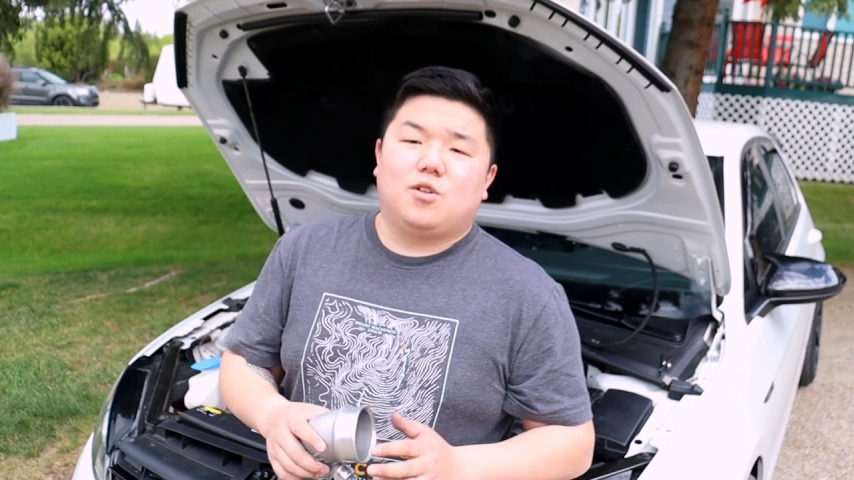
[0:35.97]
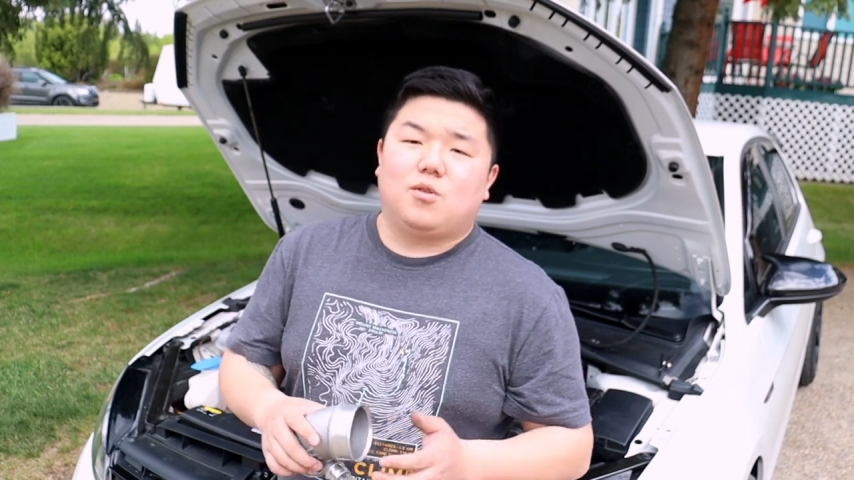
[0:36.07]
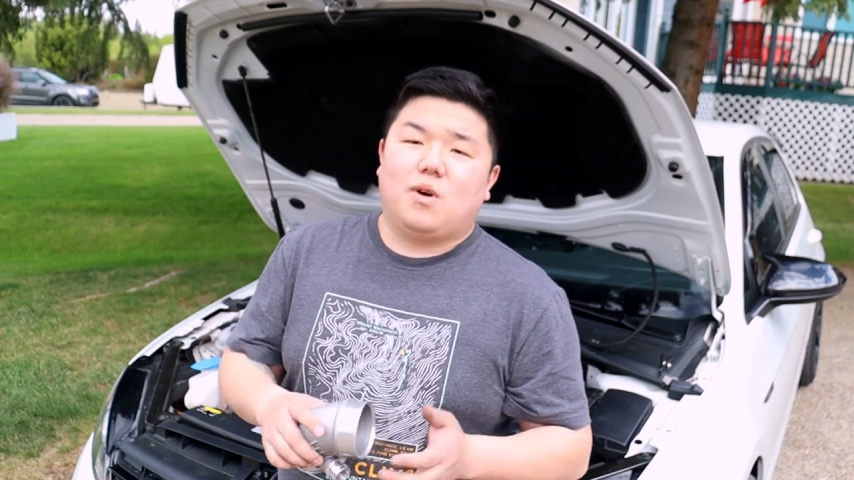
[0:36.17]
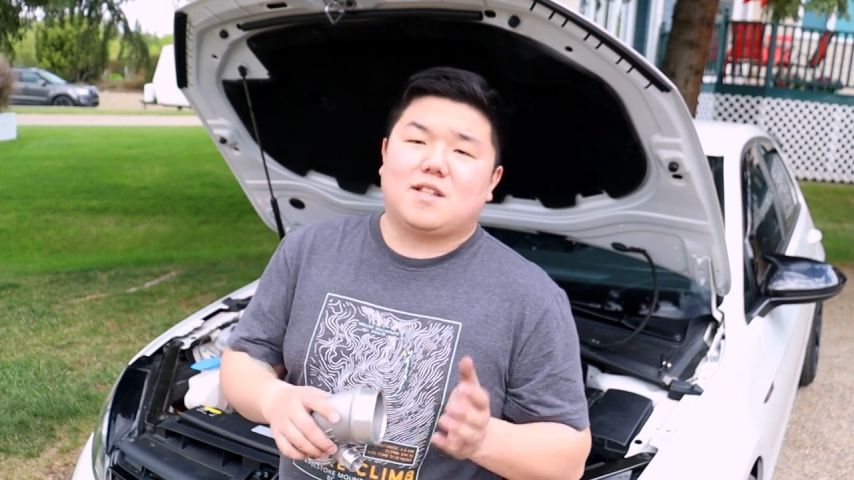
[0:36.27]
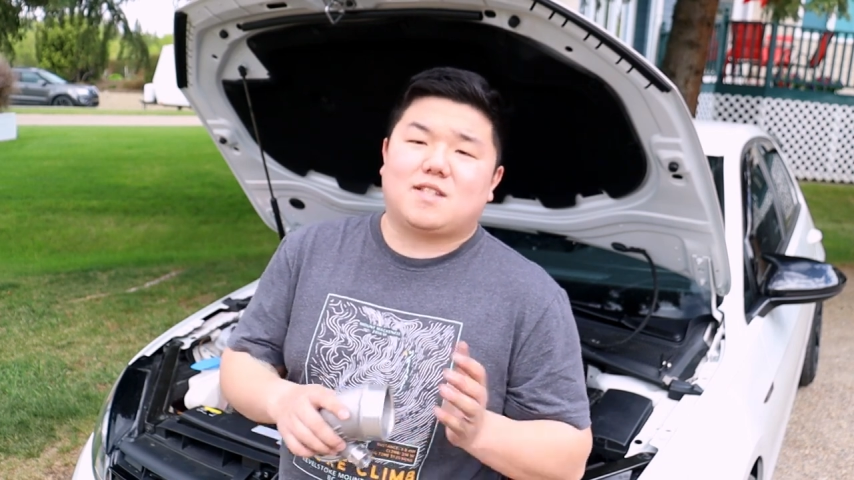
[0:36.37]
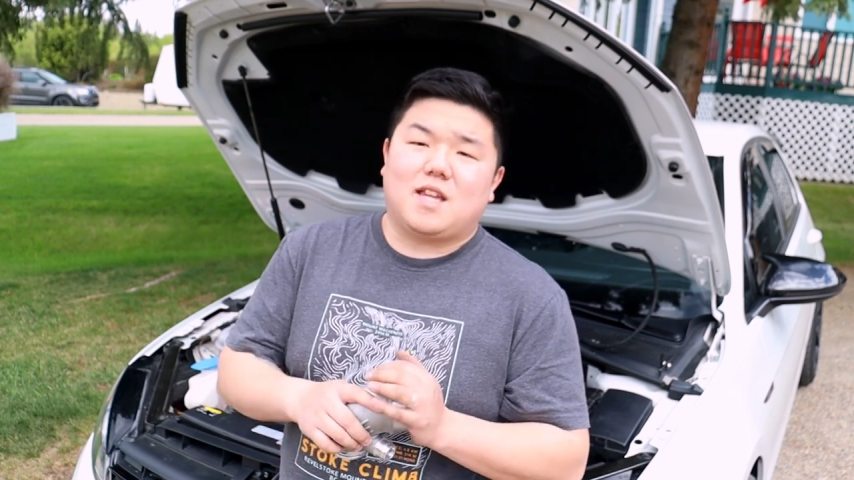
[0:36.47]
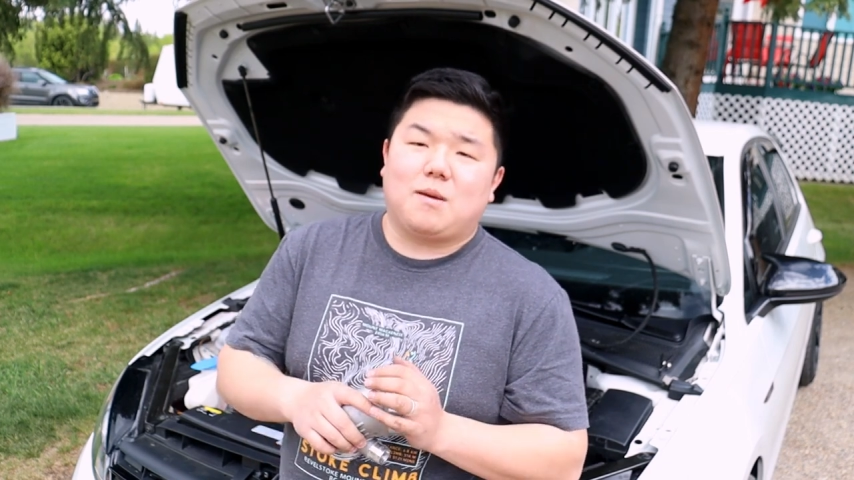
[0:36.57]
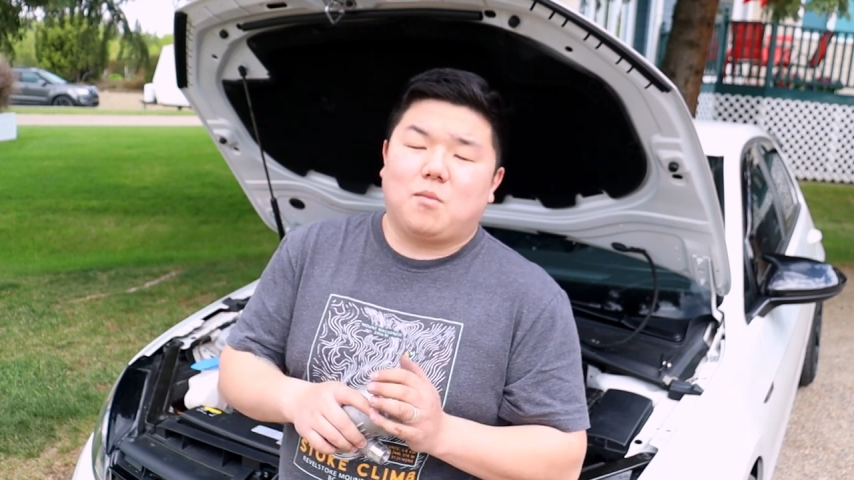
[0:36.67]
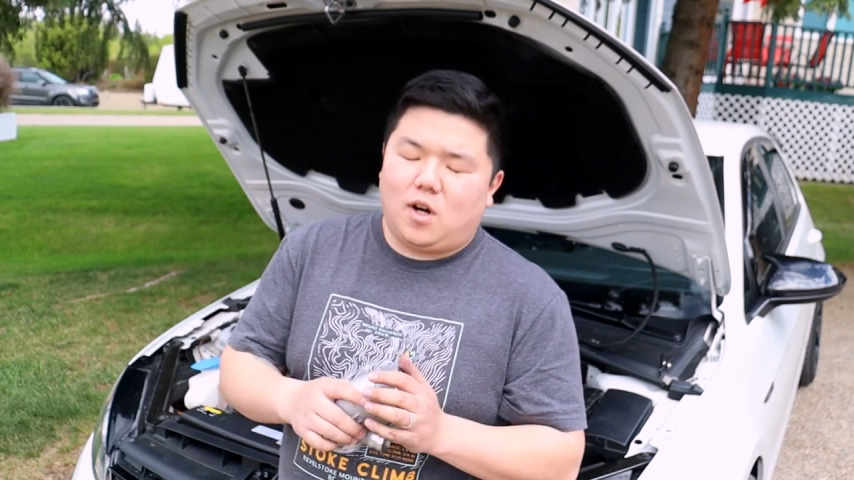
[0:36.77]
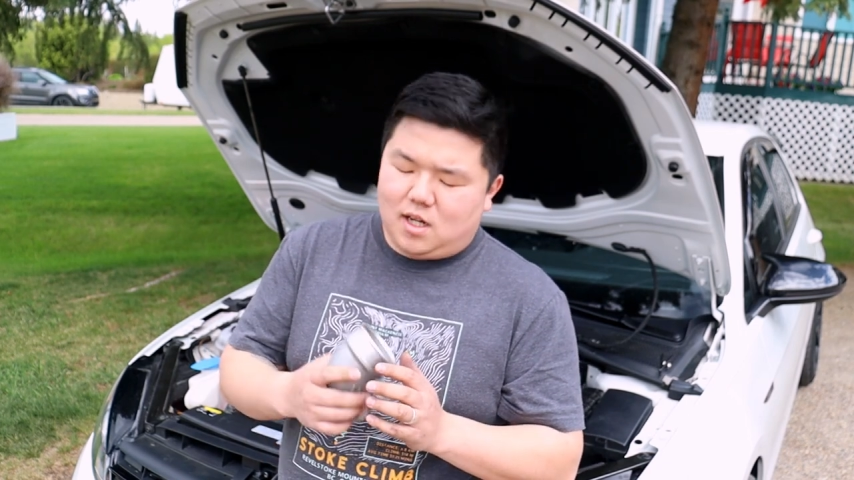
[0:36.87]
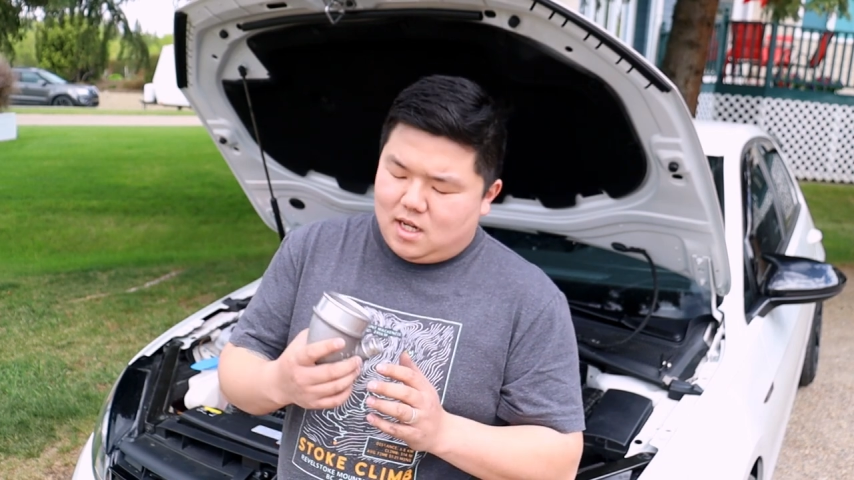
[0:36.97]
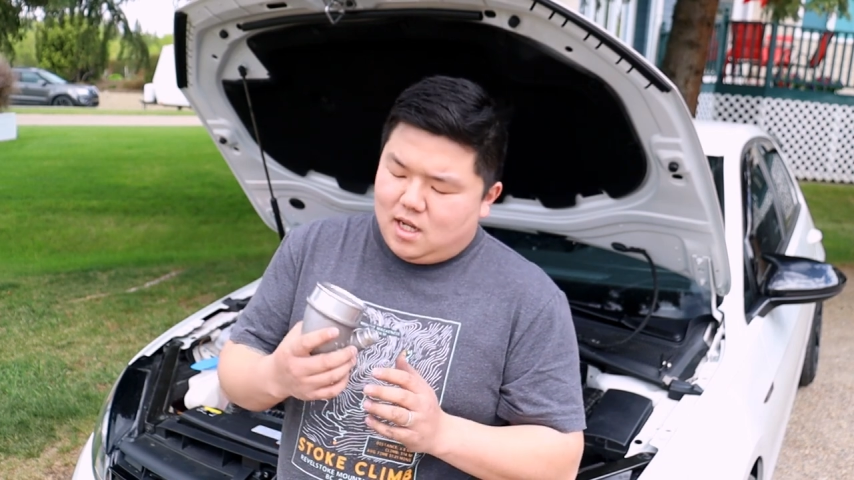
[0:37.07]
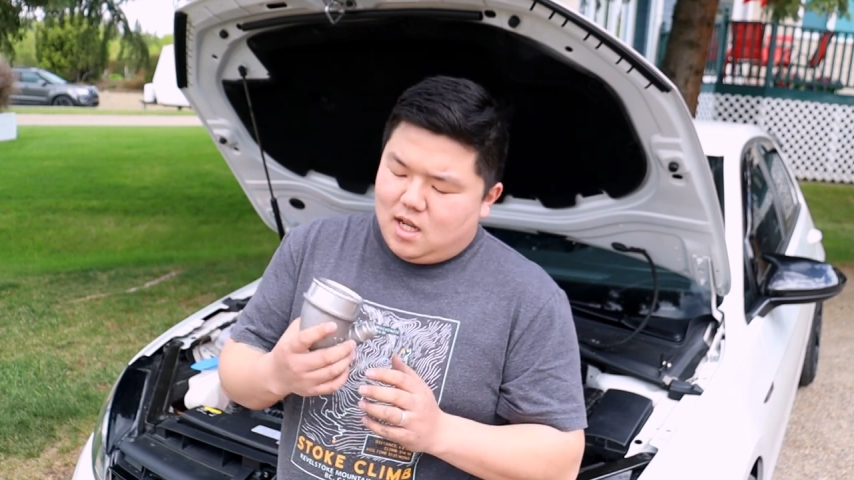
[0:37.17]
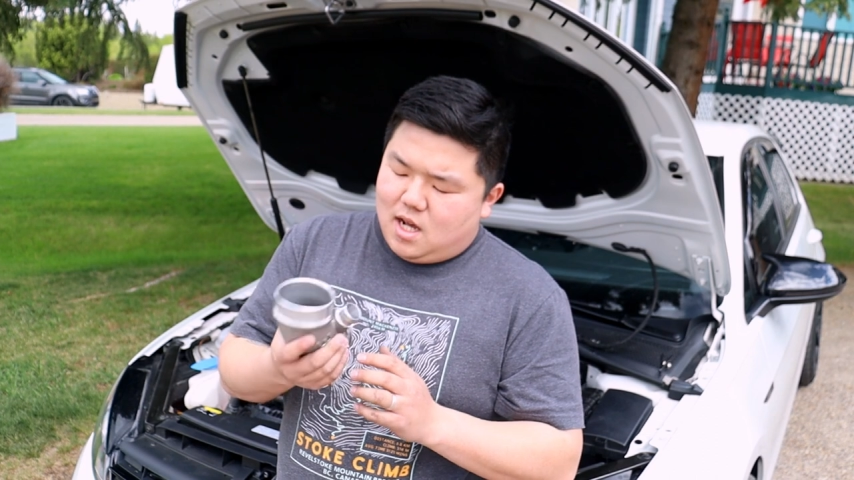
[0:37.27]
who had same one,